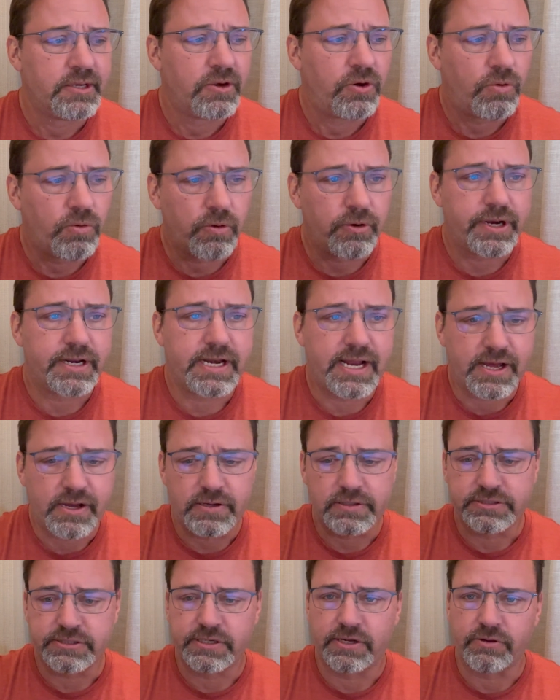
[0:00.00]

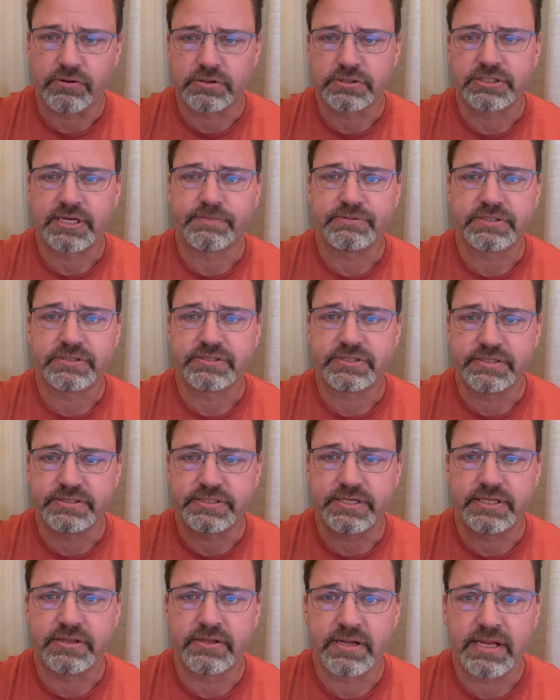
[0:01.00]
organelles and other substances
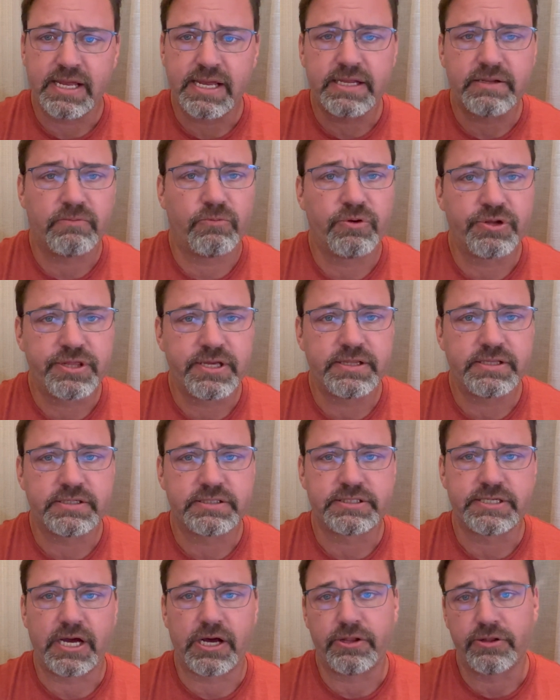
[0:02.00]
in, in, within the
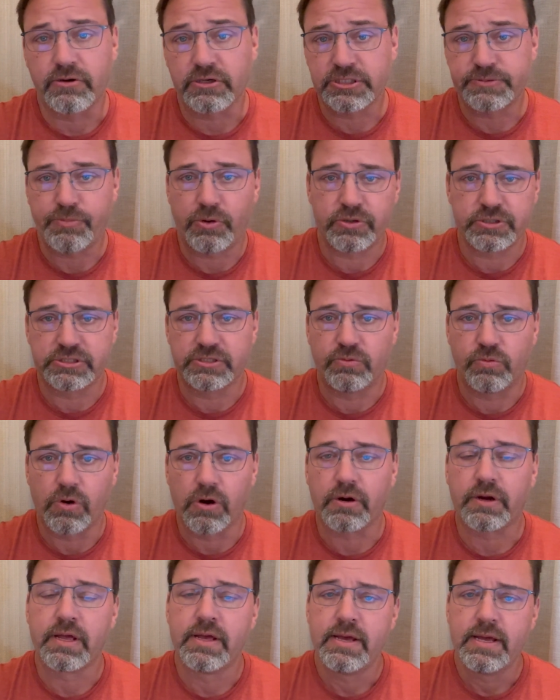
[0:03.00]
cell that are supposed to
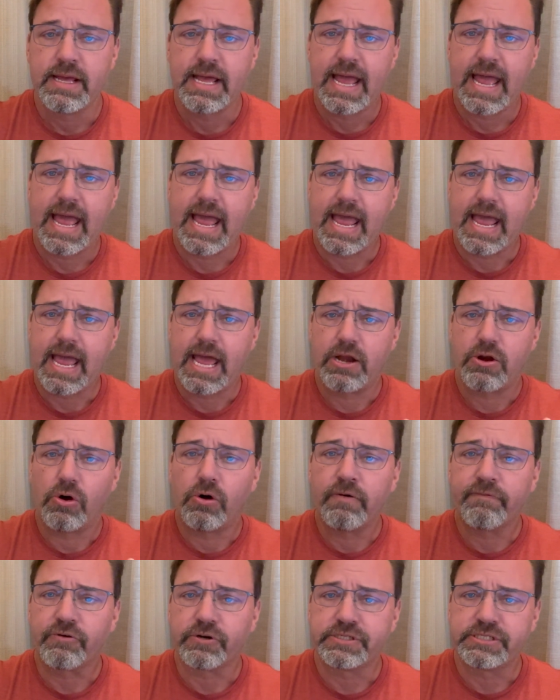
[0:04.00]
work. And
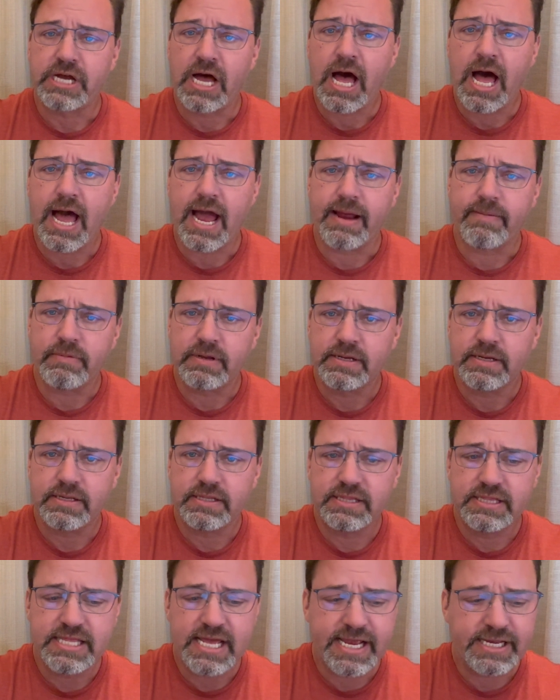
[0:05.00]
over time,
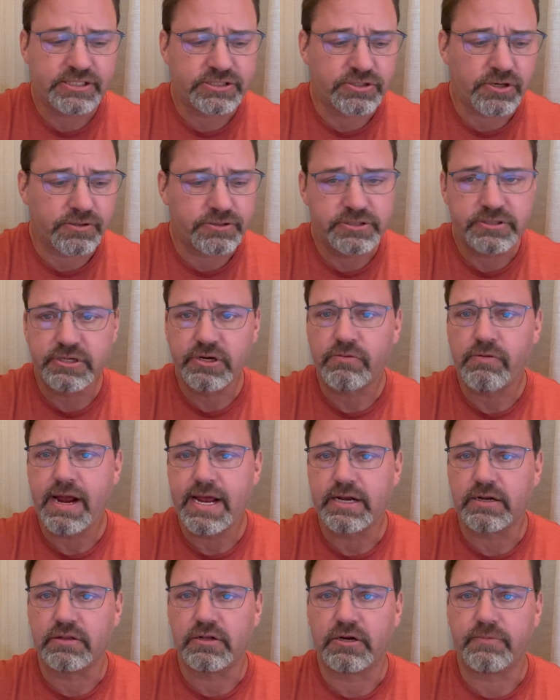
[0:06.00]
they start to
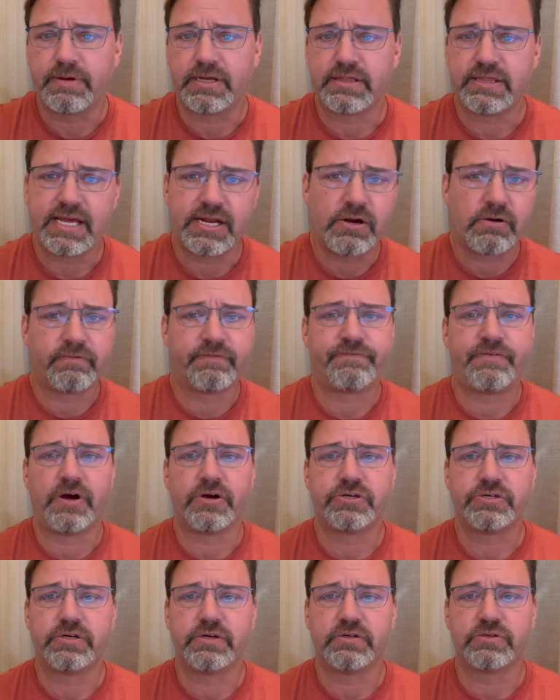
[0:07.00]
degrade a little bit. They don't
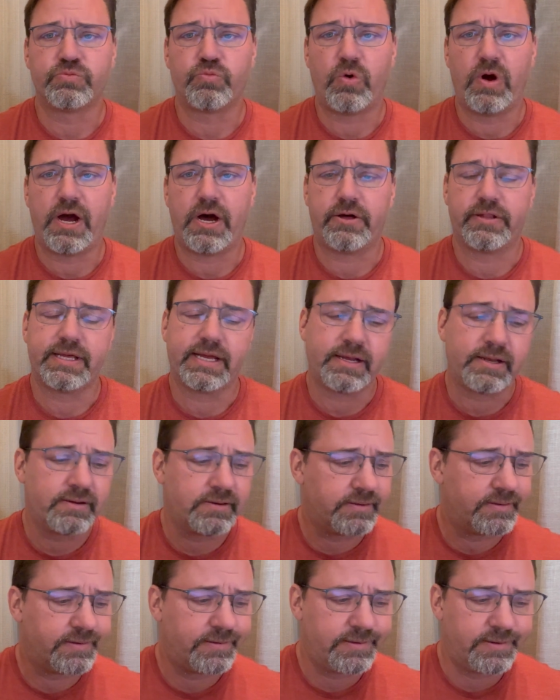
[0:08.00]
function as well. They
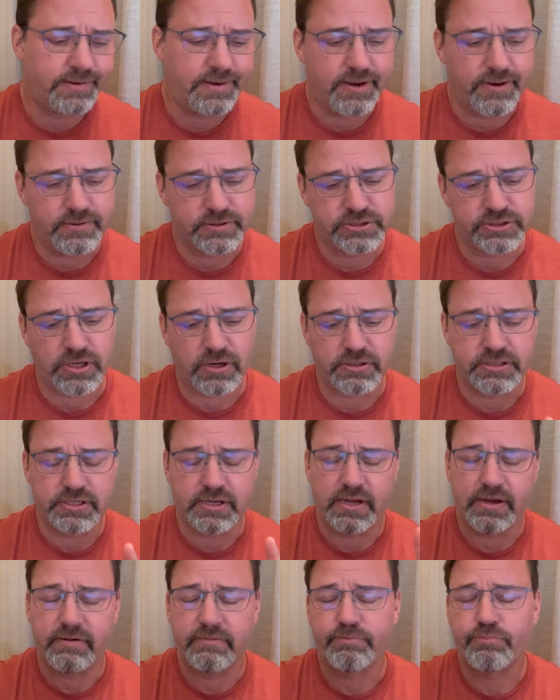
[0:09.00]
you know, start
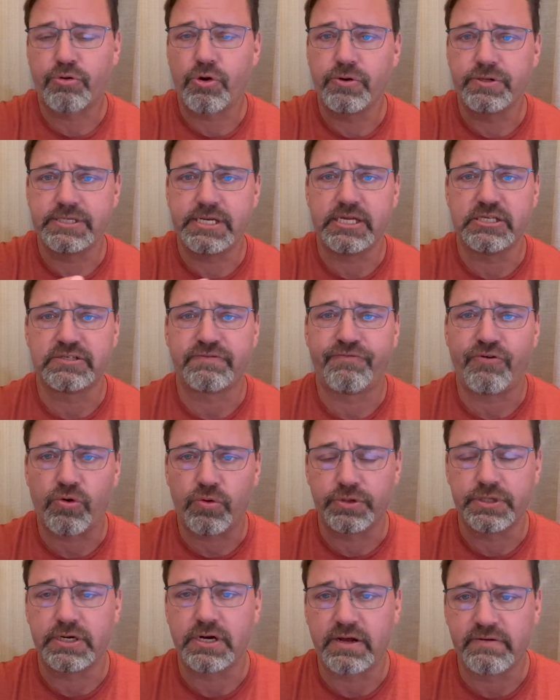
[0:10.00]
the proteins
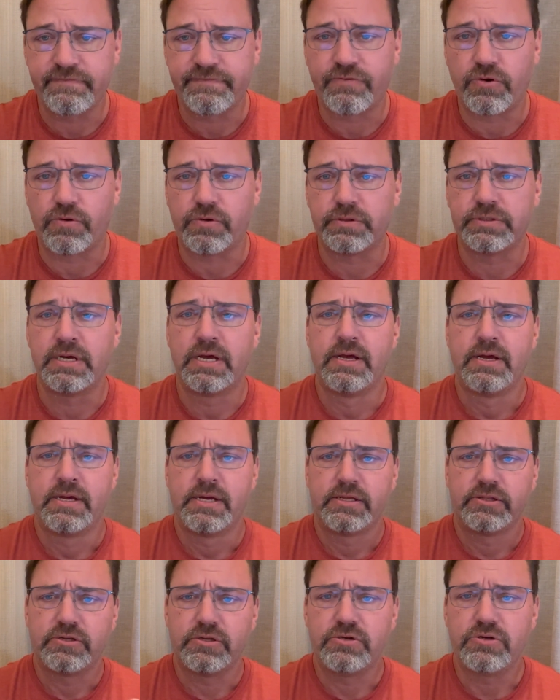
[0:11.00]
fold and unfold
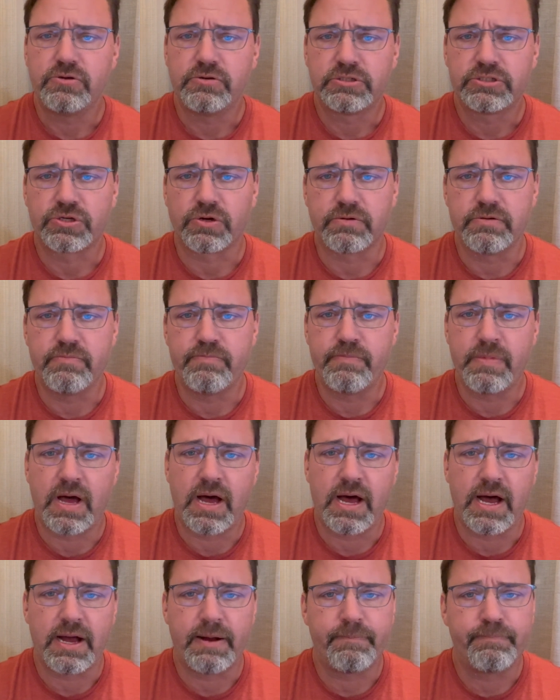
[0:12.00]
to do certain
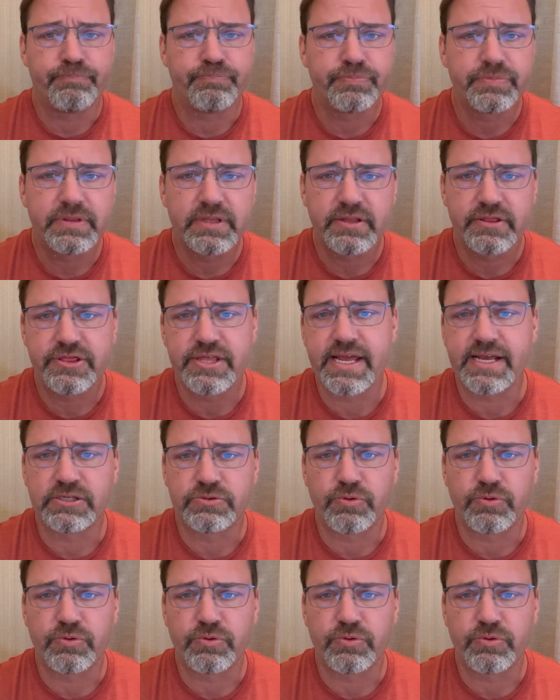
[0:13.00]
um, things